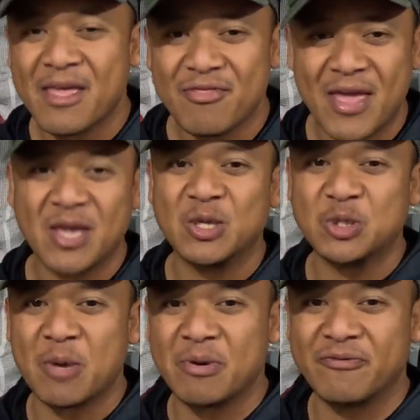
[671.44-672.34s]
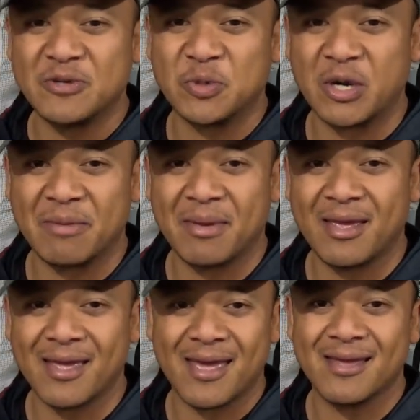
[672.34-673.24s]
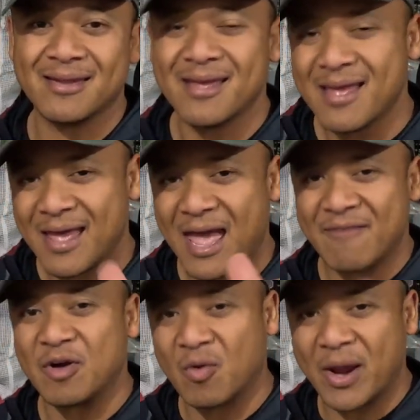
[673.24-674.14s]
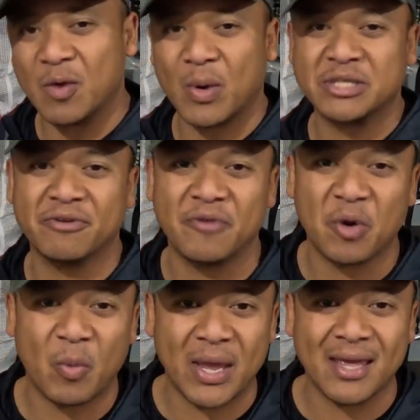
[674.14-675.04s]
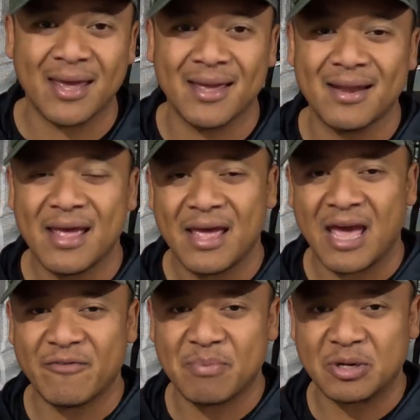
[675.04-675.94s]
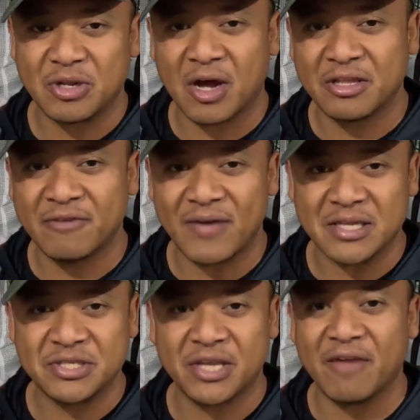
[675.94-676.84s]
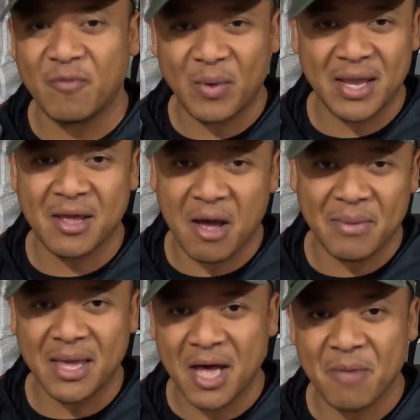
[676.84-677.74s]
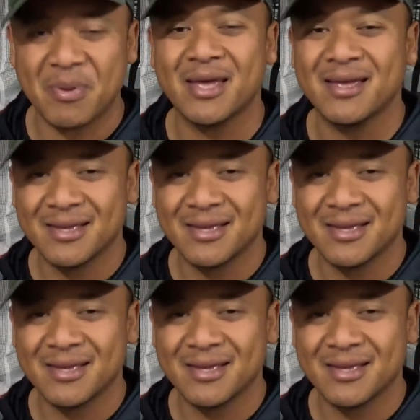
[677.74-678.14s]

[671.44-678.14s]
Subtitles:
Thank you so much for joining me again. Have a great rest of your weekend. Have a productive and safe week coming up.